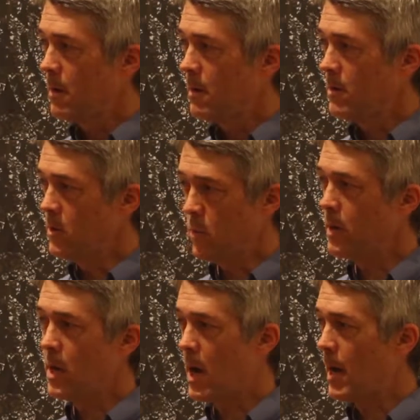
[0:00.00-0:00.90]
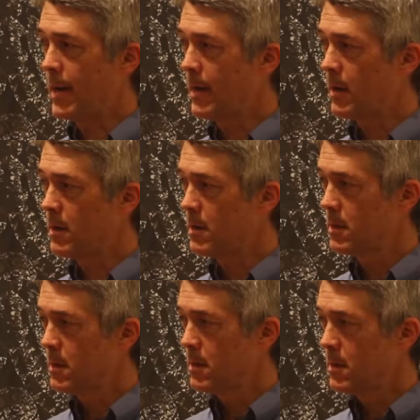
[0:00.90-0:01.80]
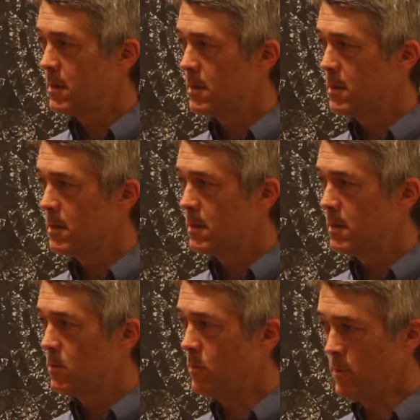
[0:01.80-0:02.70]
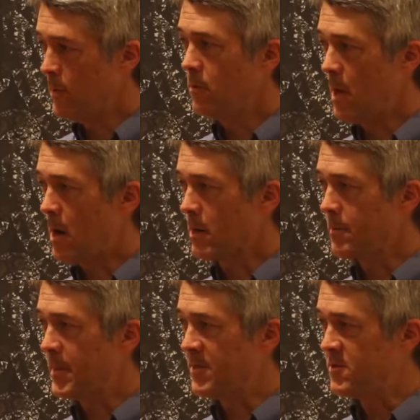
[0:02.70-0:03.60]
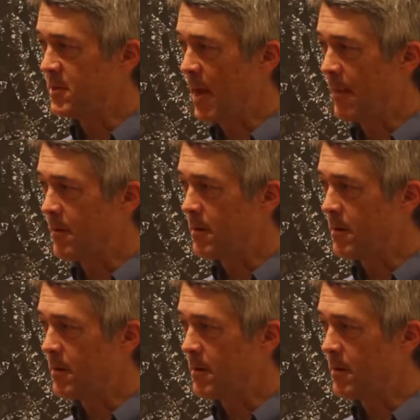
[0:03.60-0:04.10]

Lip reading: You and I will no longer be together.